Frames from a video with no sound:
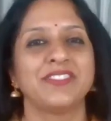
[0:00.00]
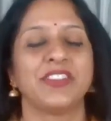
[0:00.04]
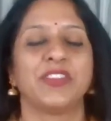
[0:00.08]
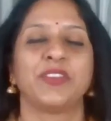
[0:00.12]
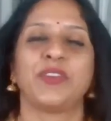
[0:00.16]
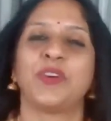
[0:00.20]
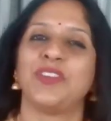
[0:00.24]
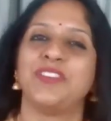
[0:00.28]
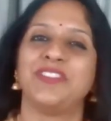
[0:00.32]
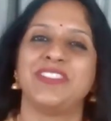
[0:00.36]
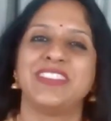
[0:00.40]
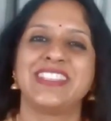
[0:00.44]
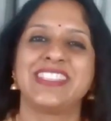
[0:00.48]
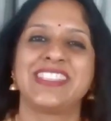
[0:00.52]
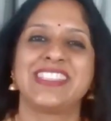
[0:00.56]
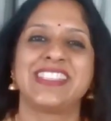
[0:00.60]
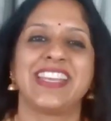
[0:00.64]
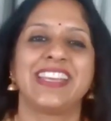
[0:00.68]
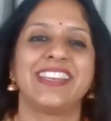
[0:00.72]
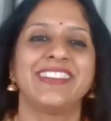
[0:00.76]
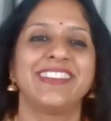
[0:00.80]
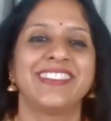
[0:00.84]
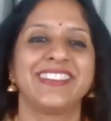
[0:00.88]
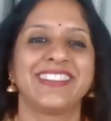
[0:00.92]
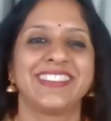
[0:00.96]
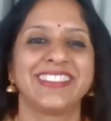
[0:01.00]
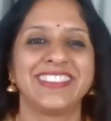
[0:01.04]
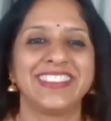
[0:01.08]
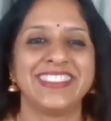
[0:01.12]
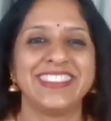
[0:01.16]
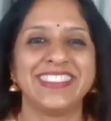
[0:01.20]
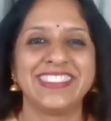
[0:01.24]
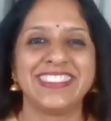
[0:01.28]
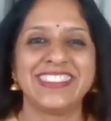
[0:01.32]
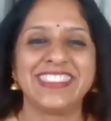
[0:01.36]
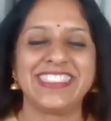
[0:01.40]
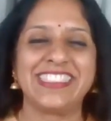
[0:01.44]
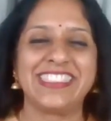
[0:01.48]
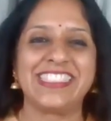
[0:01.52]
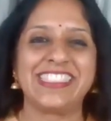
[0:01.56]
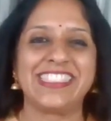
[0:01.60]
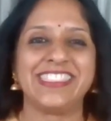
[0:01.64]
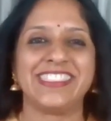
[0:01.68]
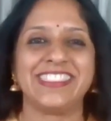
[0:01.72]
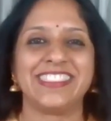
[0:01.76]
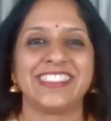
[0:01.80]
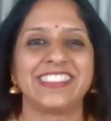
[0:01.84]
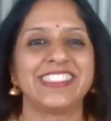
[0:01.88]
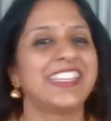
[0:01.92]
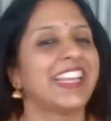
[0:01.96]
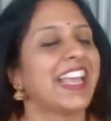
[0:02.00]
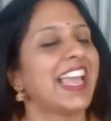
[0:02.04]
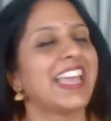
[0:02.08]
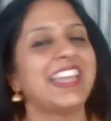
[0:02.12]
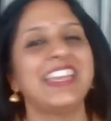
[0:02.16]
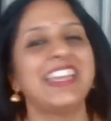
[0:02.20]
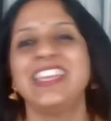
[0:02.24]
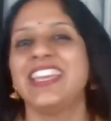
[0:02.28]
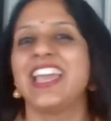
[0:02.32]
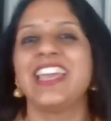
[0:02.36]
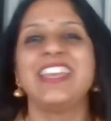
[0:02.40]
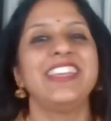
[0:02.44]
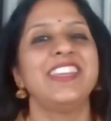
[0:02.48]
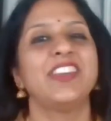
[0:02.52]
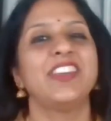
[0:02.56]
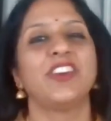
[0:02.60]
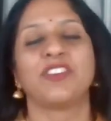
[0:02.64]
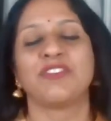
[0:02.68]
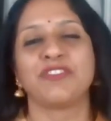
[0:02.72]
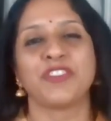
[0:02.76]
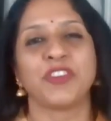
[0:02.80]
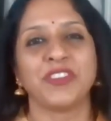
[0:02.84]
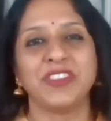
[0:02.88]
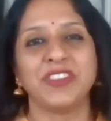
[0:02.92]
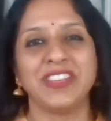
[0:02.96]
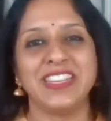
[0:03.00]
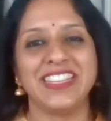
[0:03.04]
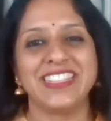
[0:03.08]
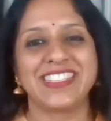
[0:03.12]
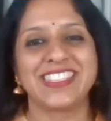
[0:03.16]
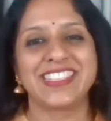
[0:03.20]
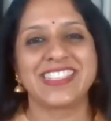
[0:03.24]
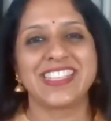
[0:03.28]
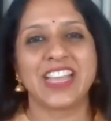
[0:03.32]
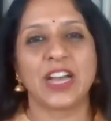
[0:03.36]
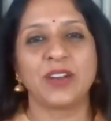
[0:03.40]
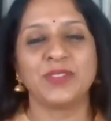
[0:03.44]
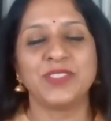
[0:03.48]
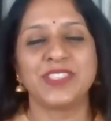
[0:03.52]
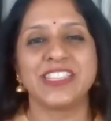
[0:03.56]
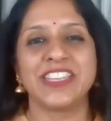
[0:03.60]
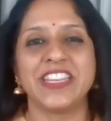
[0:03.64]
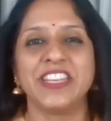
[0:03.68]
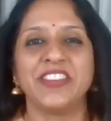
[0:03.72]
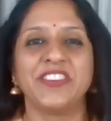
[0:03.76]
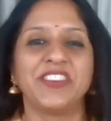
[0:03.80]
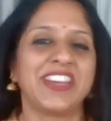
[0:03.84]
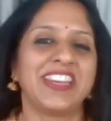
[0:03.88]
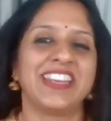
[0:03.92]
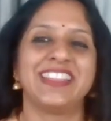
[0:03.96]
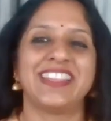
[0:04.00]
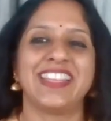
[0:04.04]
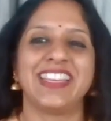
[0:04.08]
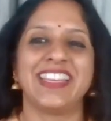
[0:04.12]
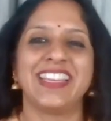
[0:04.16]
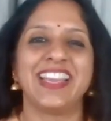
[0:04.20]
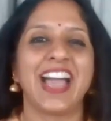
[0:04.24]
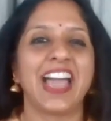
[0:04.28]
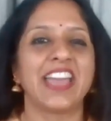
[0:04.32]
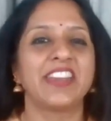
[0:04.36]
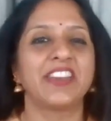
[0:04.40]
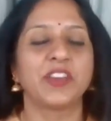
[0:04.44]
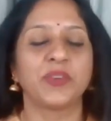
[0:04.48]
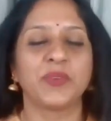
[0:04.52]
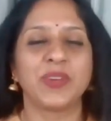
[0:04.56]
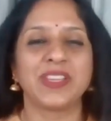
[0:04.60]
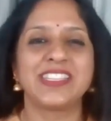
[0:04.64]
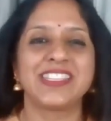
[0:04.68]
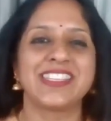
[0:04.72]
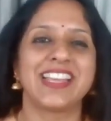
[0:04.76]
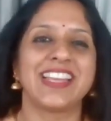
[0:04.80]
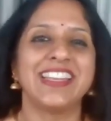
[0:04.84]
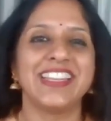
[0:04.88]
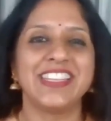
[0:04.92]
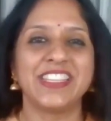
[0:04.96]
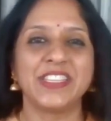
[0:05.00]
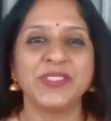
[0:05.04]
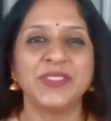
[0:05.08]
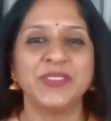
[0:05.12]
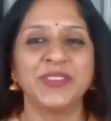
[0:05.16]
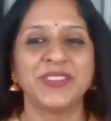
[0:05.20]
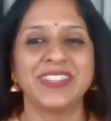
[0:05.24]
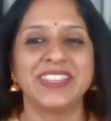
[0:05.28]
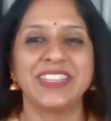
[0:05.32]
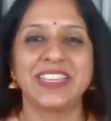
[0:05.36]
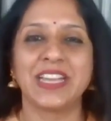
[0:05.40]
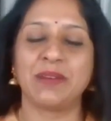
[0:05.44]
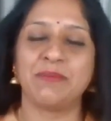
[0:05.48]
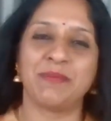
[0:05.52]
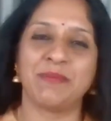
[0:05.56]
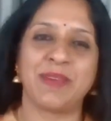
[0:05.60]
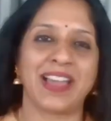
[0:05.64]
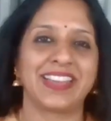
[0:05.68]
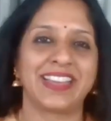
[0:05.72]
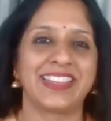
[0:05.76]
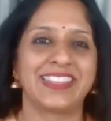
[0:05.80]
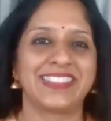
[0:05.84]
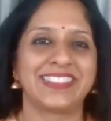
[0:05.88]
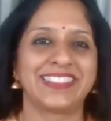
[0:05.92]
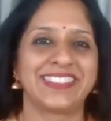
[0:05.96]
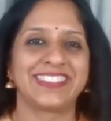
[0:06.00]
We're always there. Any of your needs, counseling or anything, I request Ali to come back.